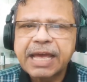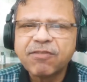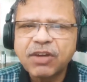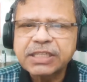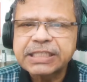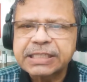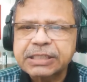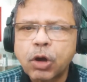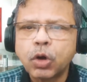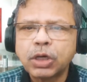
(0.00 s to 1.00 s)

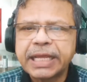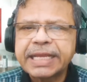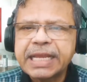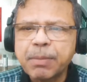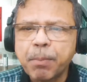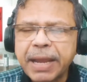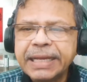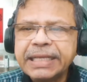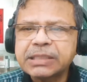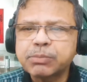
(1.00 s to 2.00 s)
emphasis on taking
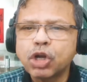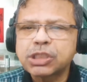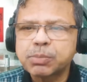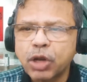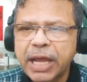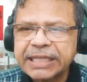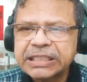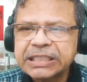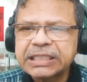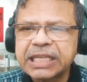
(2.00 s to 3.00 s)
many small
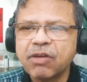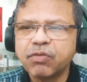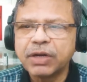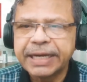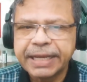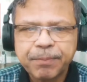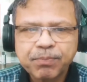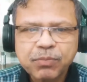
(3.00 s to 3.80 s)
actions every day